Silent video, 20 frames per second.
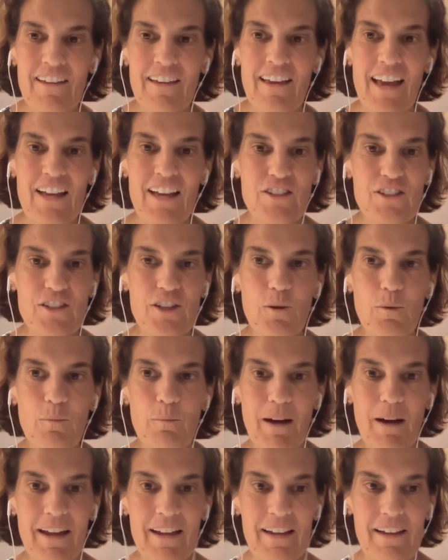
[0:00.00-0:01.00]
And so
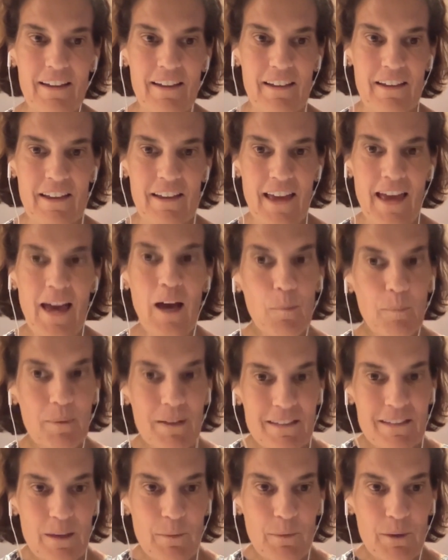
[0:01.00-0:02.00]
by
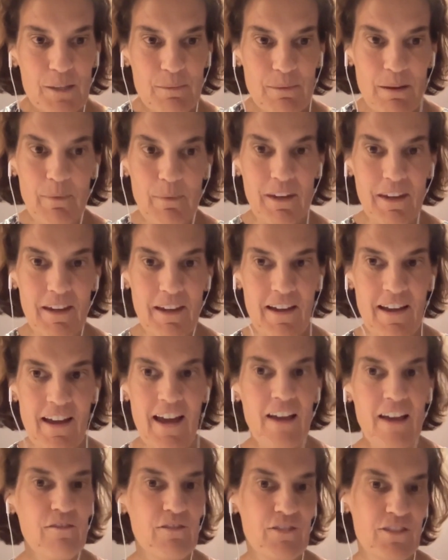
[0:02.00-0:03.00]
helping someone to be able to
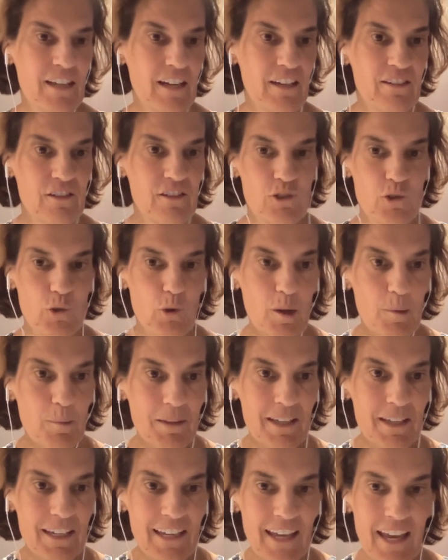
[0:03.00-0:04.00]
have sex
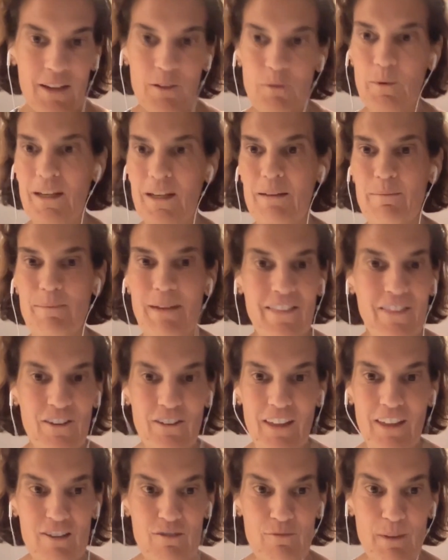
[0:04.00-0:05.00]
enjoyably again, we can make their
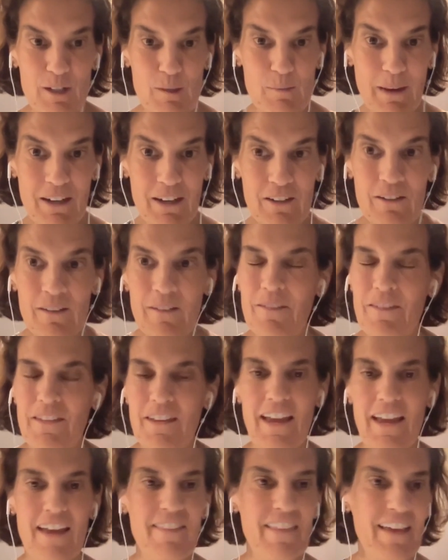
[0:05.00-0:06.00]
life much better.
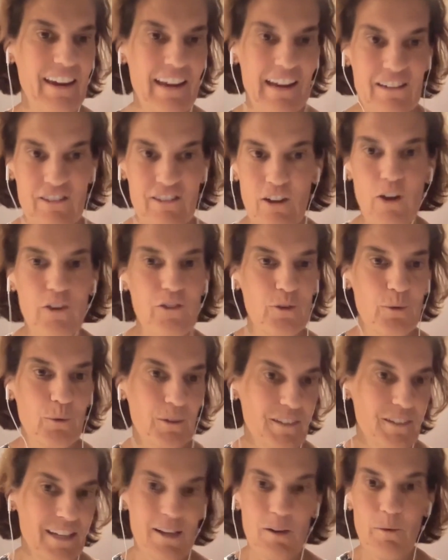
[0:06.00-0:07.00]
And that actually also will
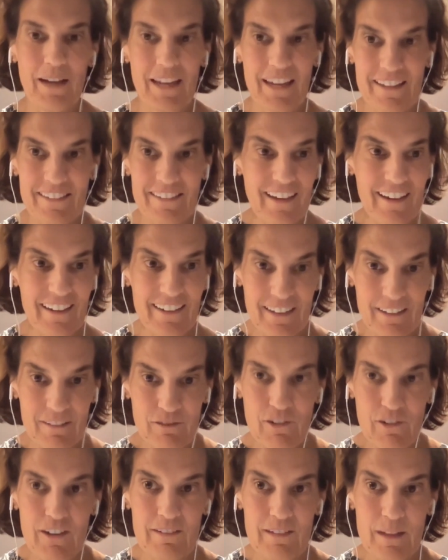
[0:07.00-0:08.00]
take away anxiety,
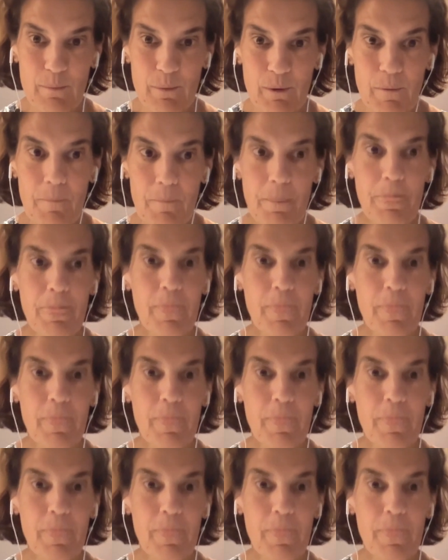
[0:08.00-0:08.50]
for example.